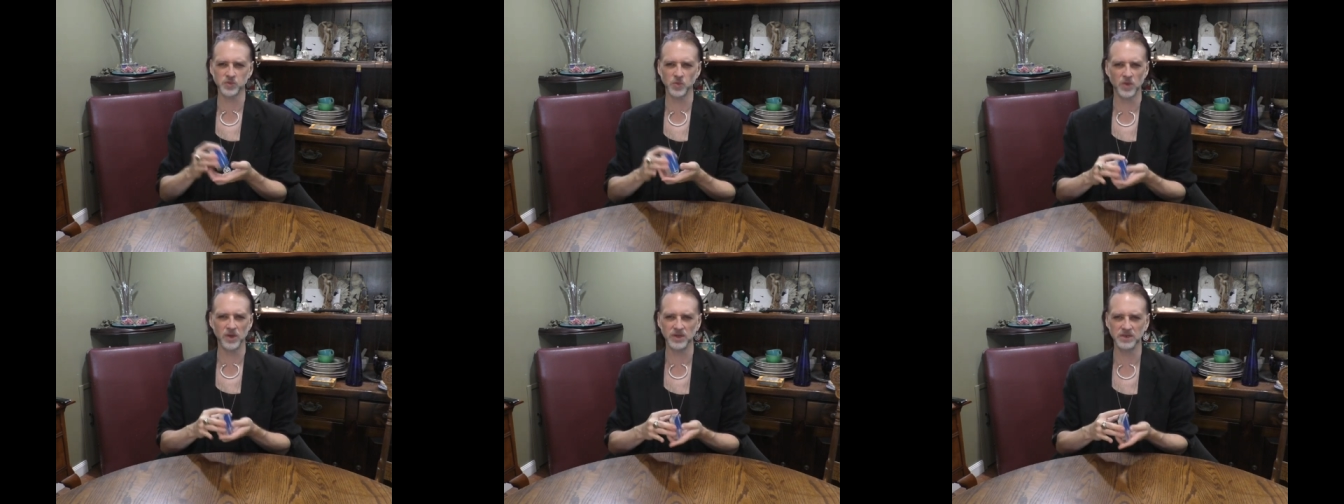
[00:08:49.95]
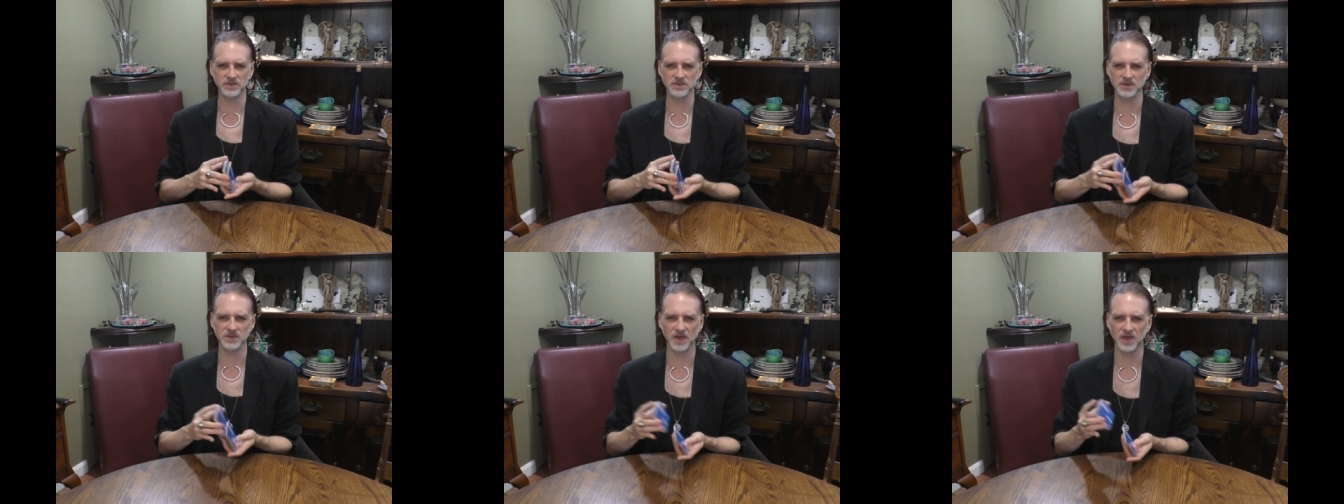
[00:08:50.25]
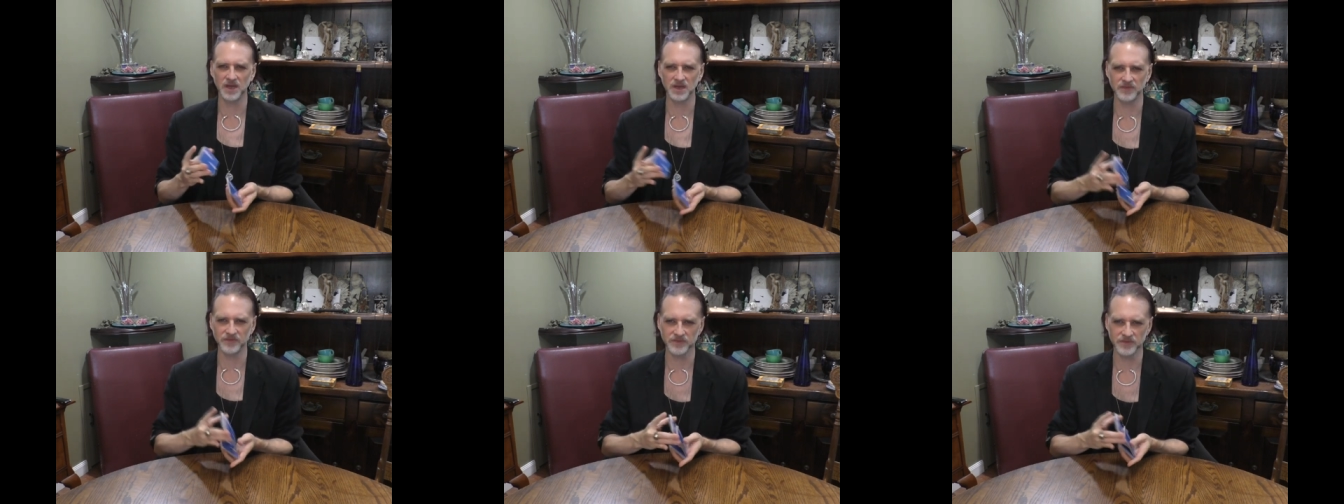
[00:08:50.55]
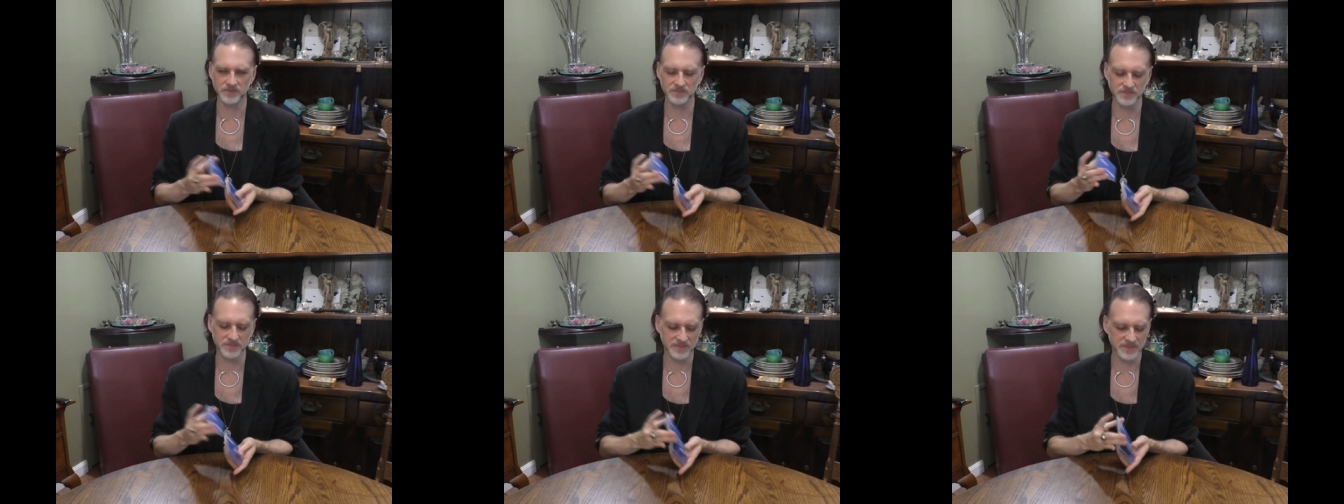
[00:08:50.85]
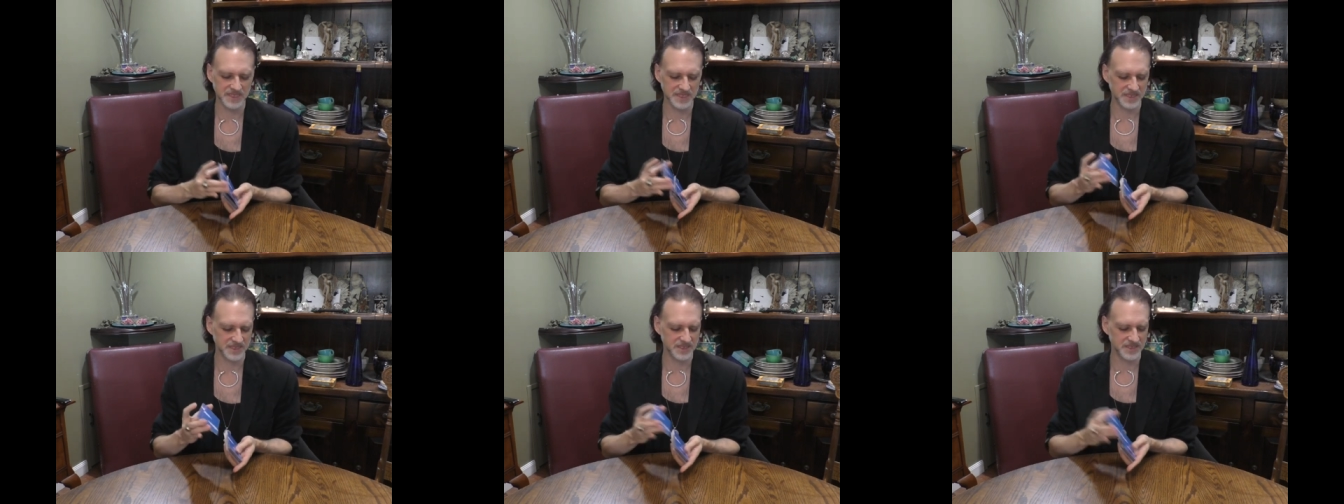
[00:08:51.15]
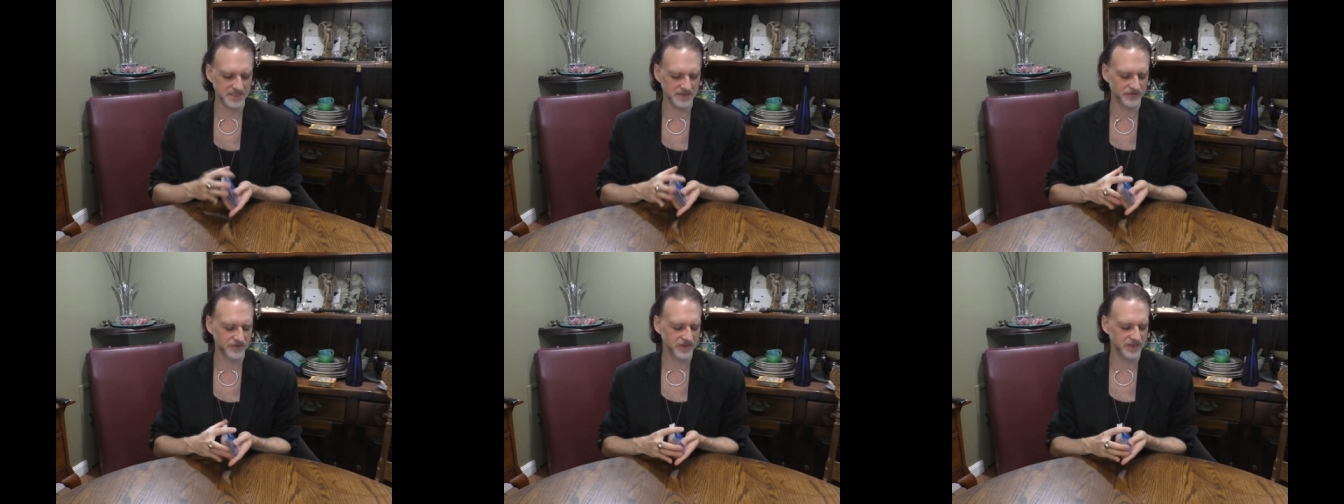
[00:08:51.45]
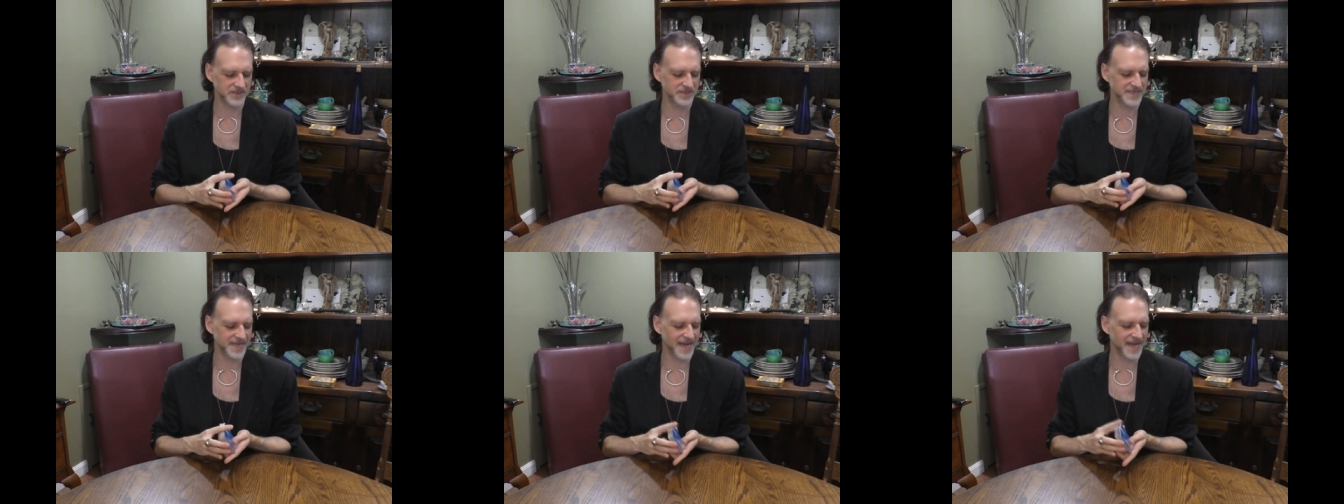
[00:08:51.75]
one uh, from six
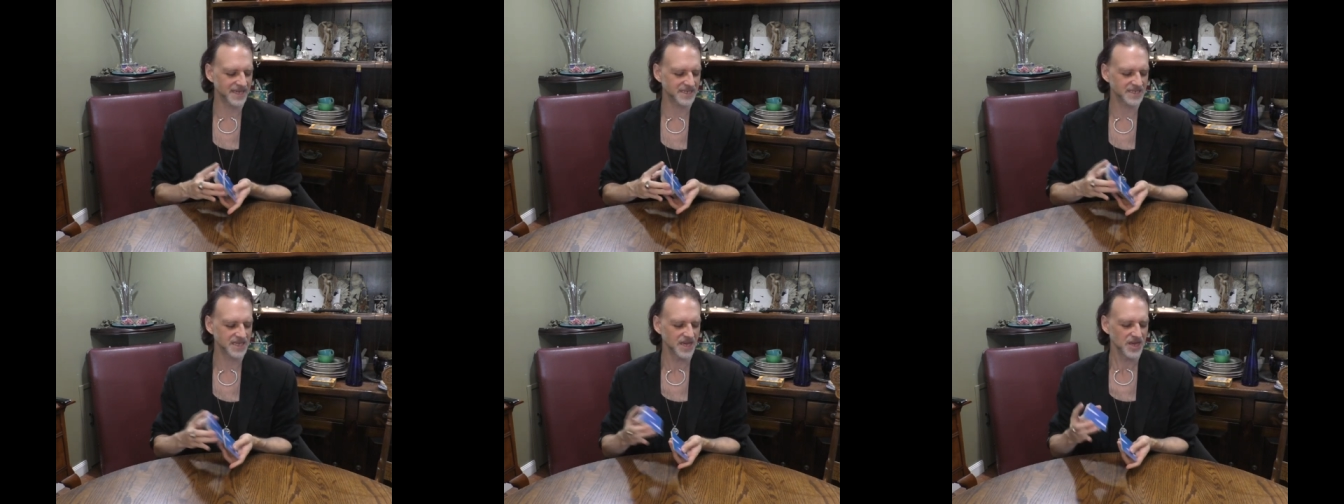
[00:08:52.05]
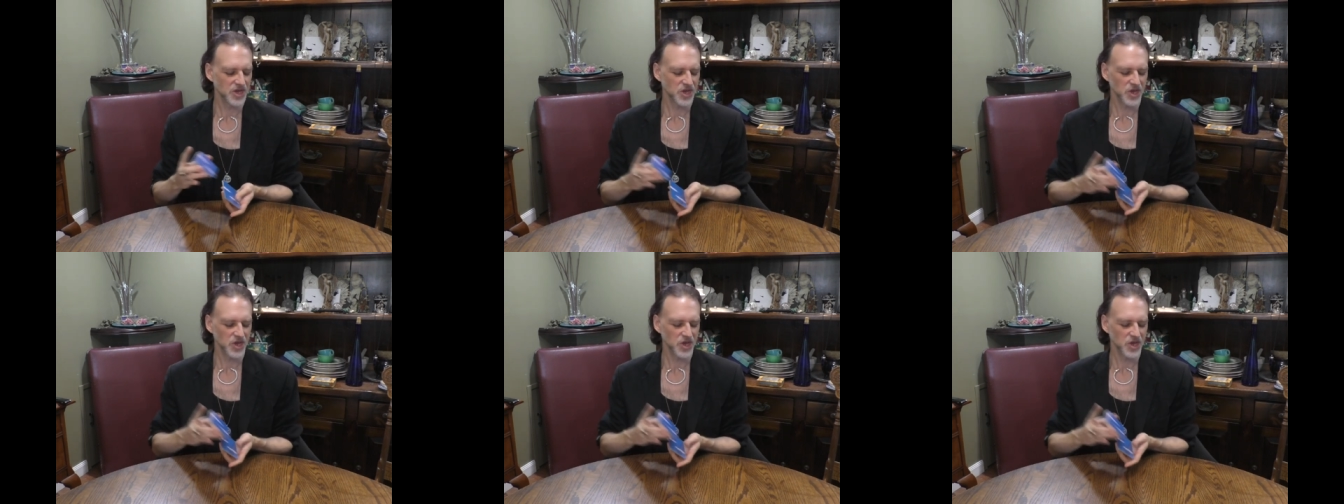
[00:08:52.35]
different decks,